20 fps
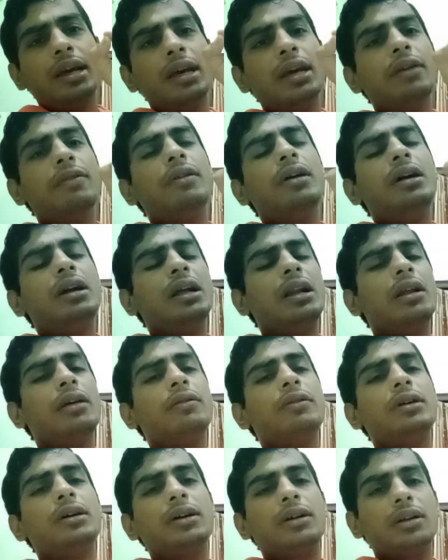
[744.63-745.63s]
he will
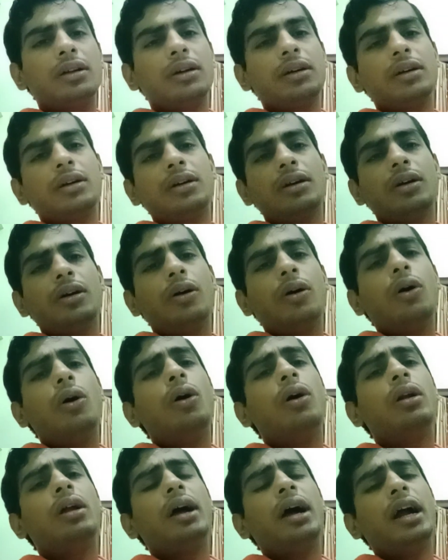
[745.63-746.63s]
deliver
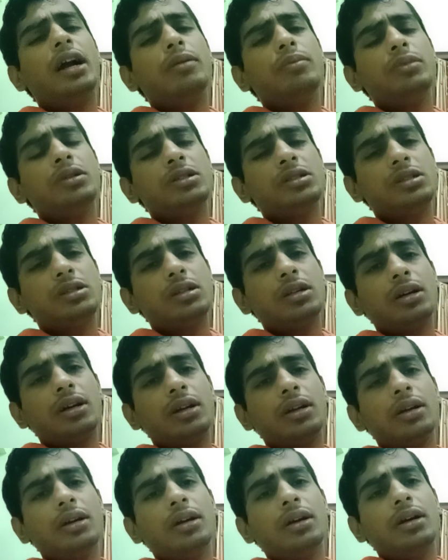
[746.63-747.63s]
or
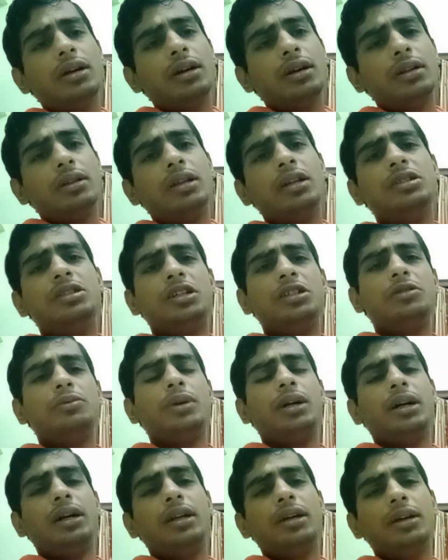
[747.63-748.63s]
administer the
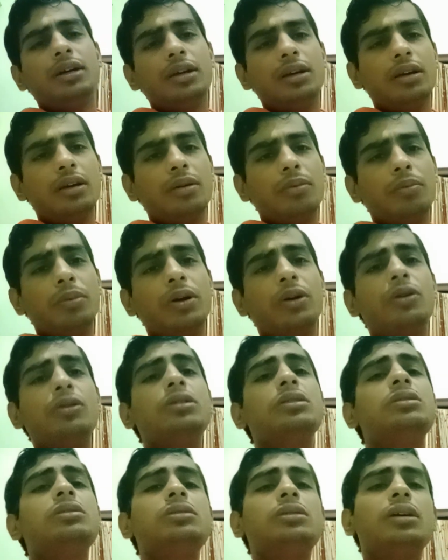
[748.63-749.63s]
judgment,
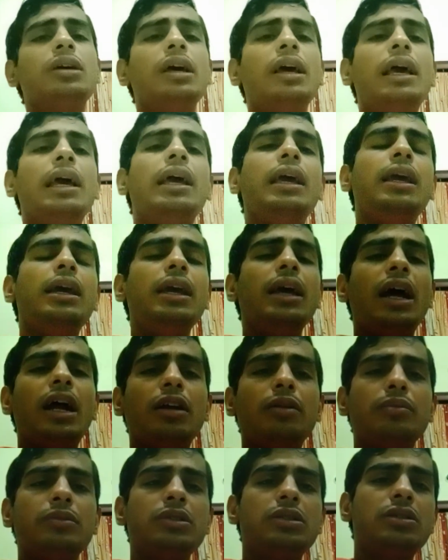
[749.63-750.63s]
because he
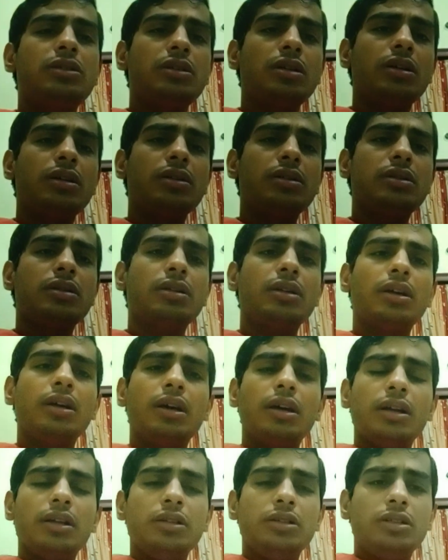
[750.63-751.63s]
administers
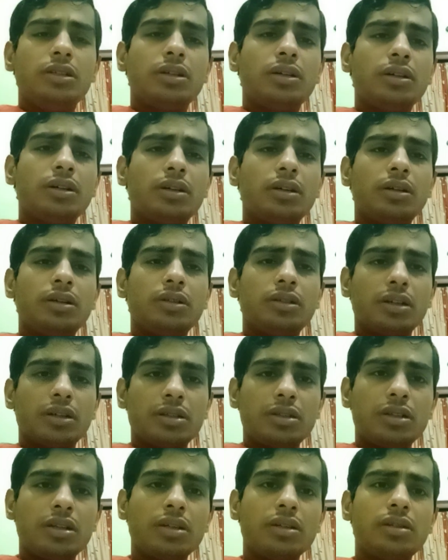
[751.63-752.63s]

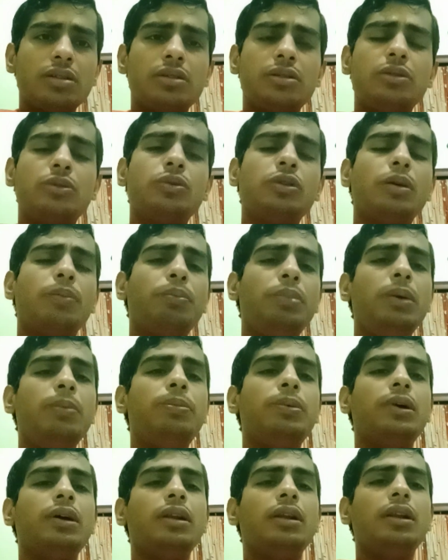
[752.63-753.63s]
justice to the
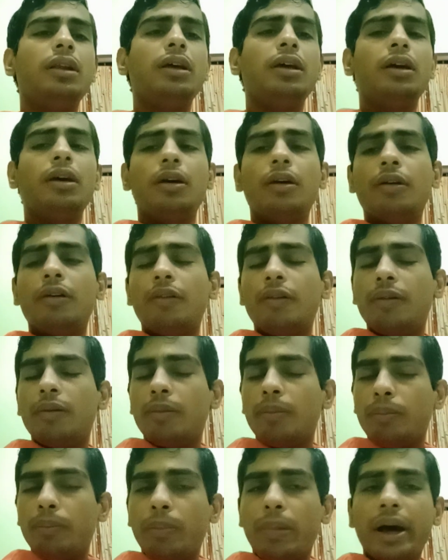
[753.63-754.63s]
people
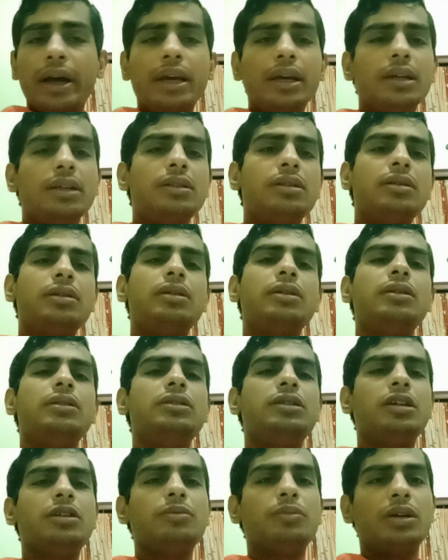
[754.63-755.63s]
by his
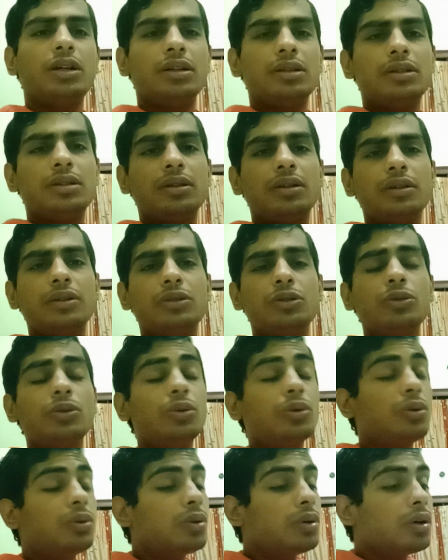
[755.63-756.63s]
judgments.
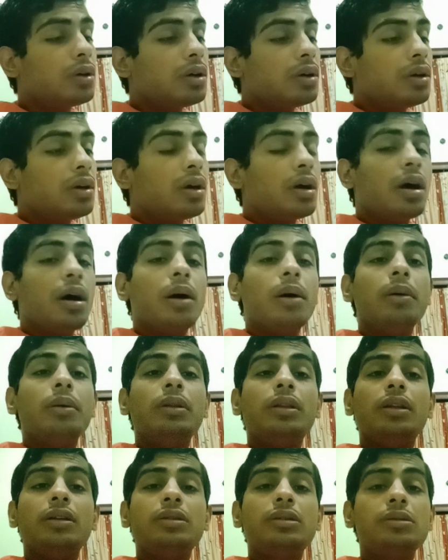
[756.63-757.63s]
So
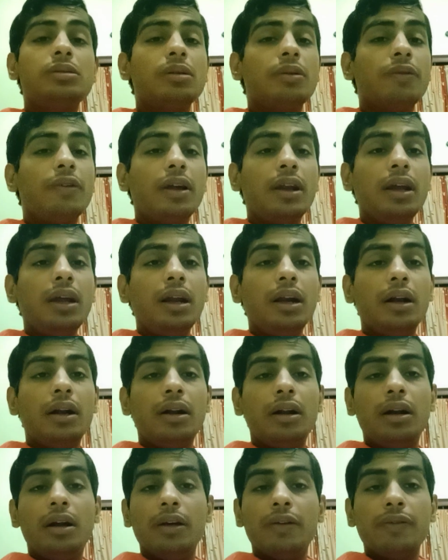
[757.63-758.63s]
this is a very
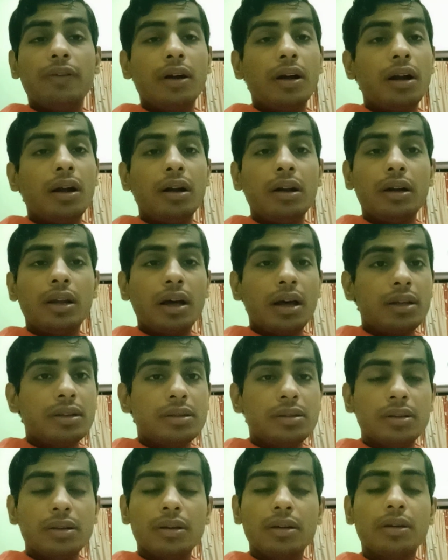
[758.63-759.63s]
difficult
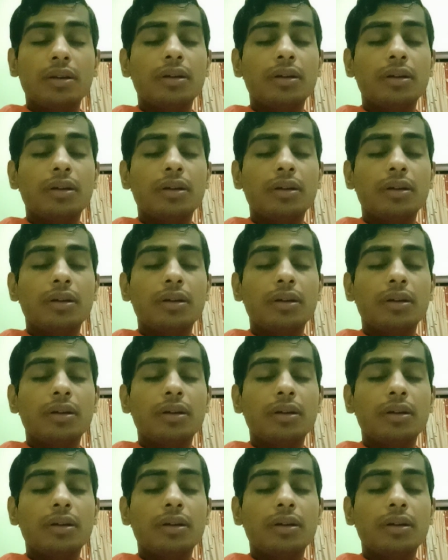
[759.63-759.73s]
task